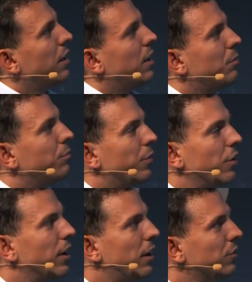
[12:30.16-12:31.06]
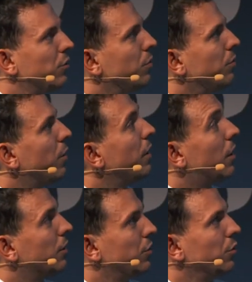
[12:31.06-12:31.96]
very hard
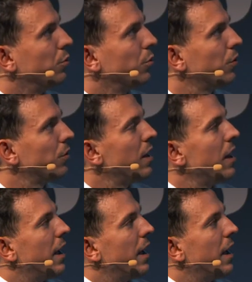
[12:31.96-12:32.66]
to use.